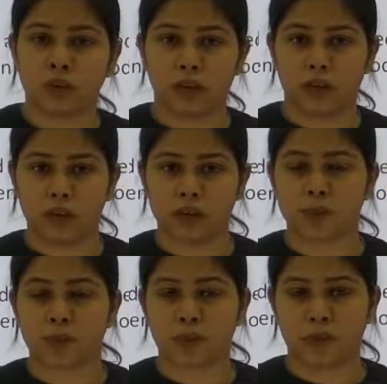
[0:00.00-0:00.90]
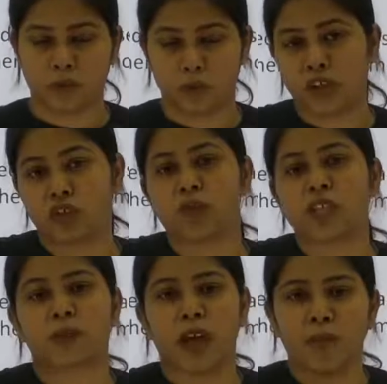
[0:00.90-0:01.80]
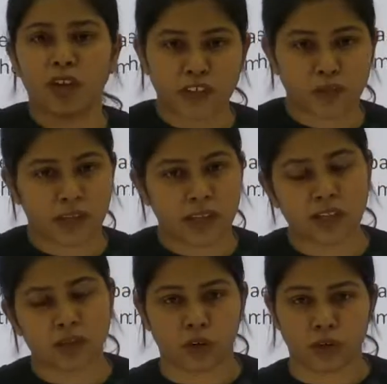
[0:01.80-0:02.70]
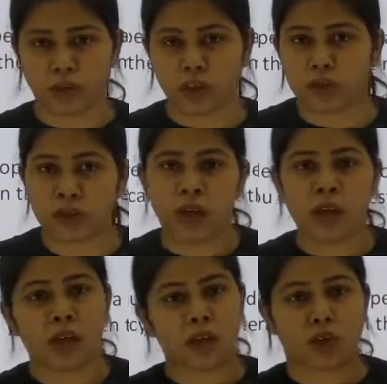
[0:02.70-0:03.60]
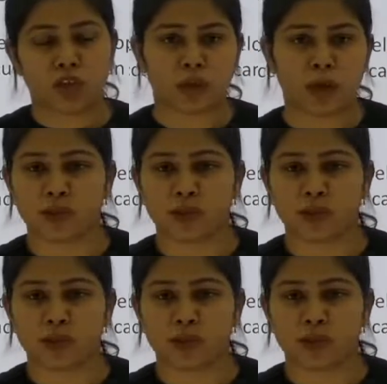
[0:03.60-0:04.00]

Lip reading: be spam or which mail is not going to non-spam.